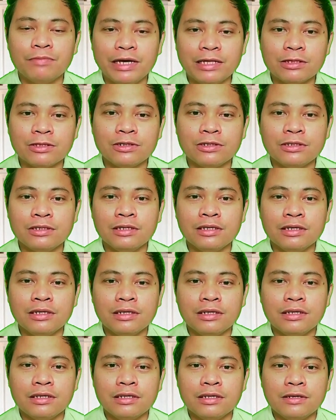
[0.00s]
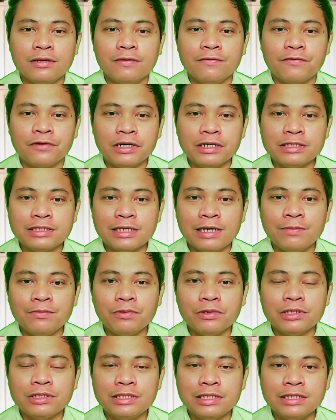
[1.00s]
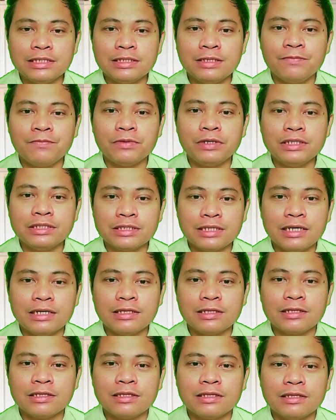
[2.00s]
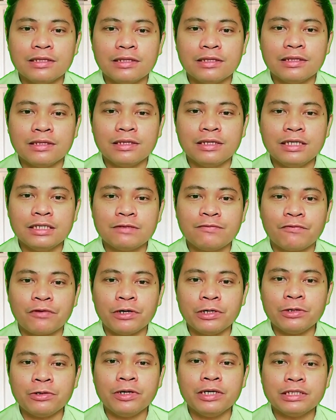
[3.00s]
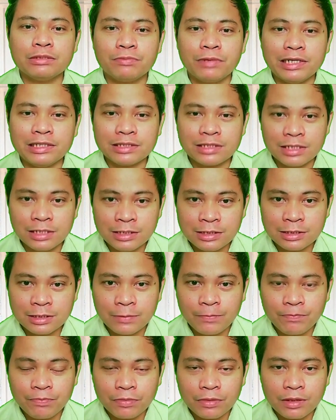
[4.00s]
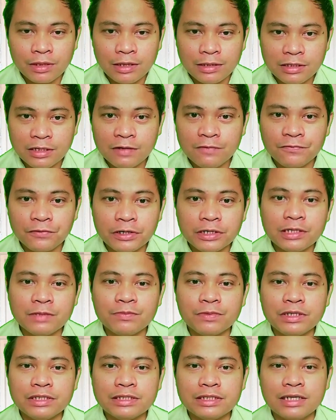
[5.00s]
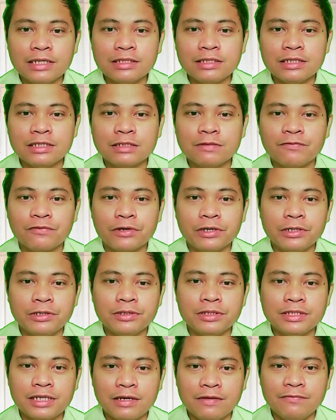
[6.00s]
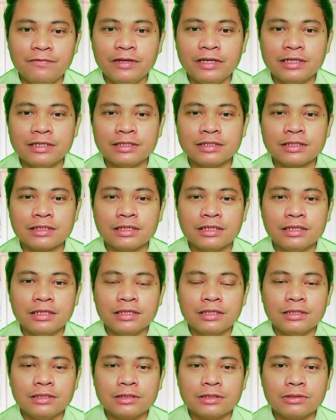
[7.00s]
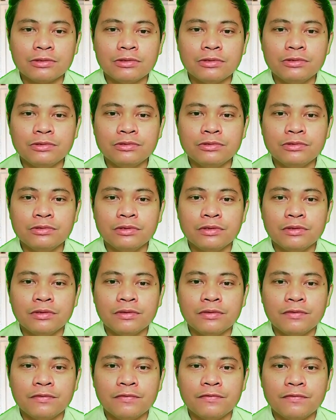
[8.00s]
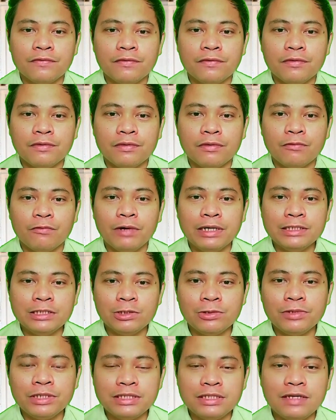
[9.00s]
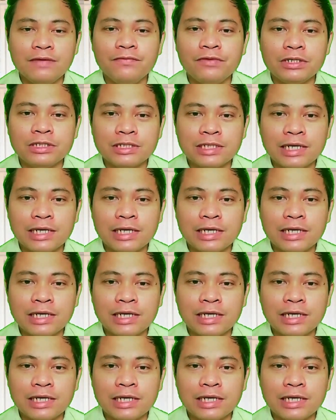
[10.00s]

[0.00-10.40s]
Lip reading: method. For example, 60% is for your expenses and then 40% is for your savings. So once you receive your